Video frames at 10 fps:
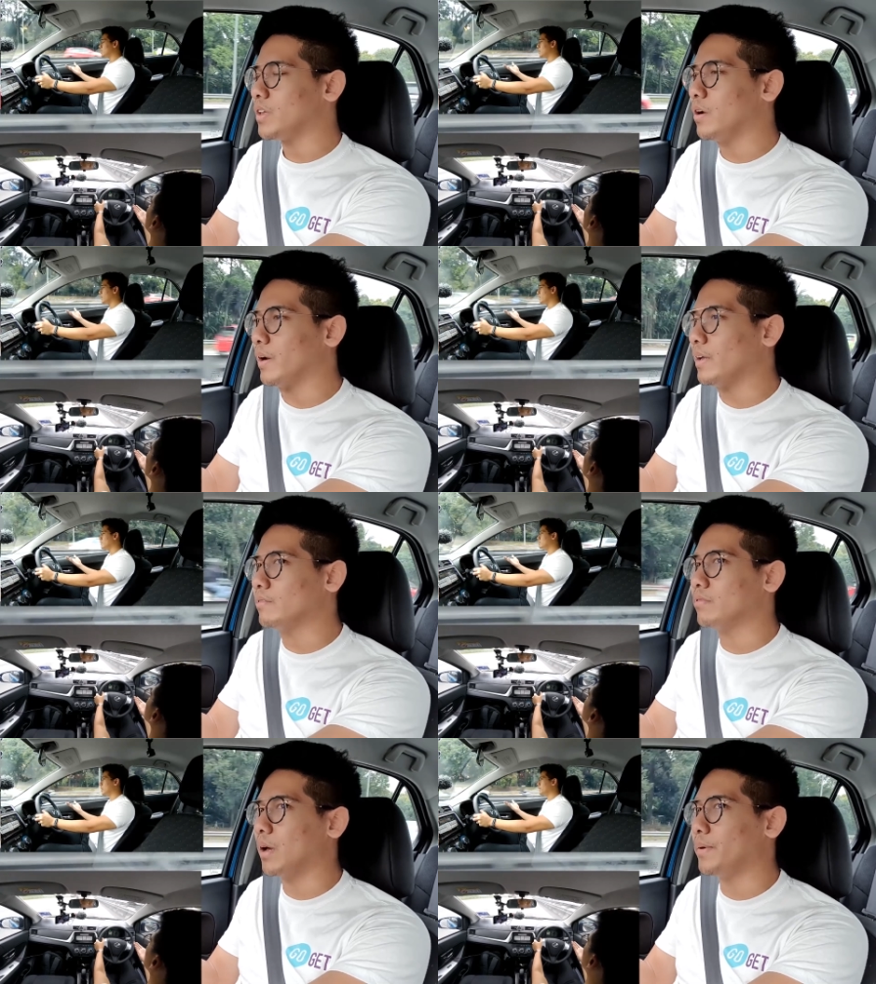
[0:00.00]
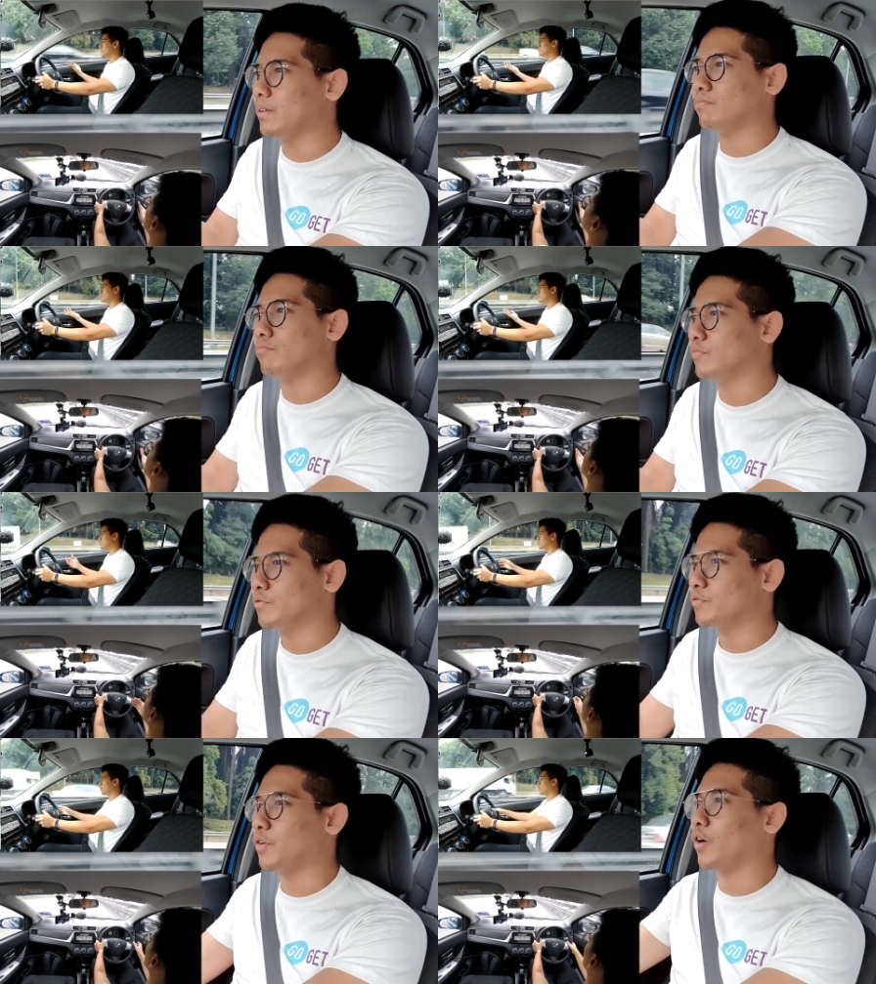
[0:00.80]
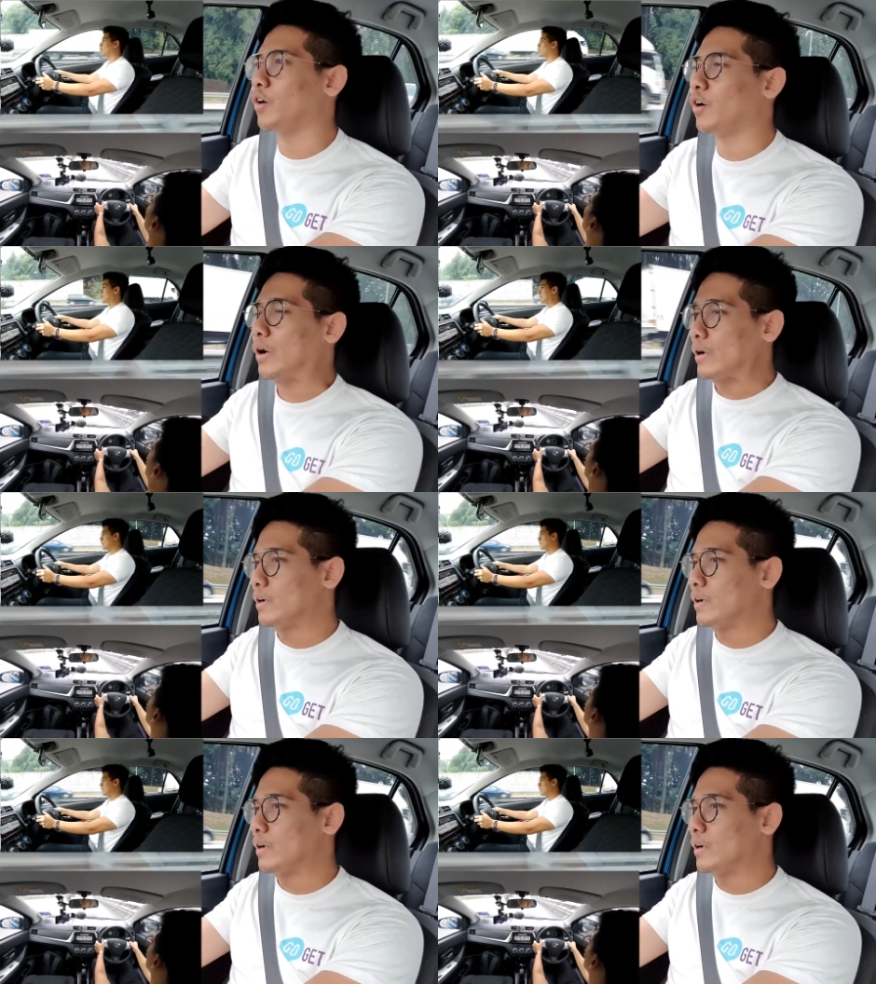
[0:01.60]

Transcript: Alright, I mean, for